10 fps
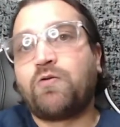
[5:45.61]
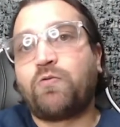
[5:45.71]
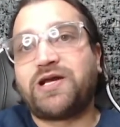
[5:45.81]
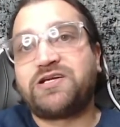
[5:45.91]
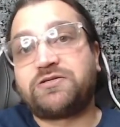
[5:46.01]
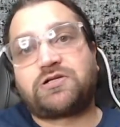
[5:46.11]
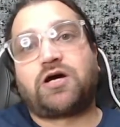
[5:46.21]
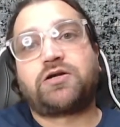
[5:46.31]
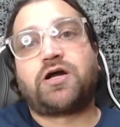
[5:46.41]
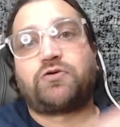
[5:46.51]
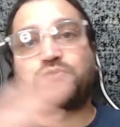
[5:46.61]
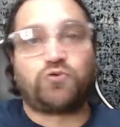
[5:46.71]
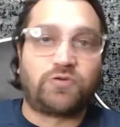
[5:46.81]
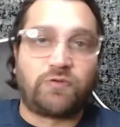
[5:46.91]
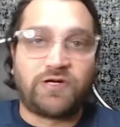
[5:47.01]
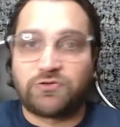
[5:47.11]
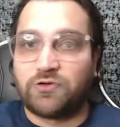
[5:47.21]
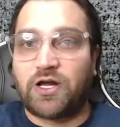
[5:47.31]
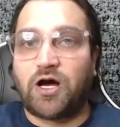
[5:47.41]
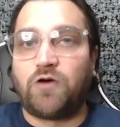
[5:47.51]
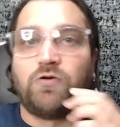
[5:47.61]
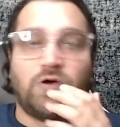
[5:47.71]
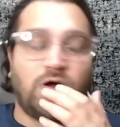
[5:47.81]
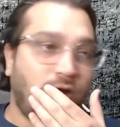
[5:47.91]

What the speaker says: when he started out all the way till now.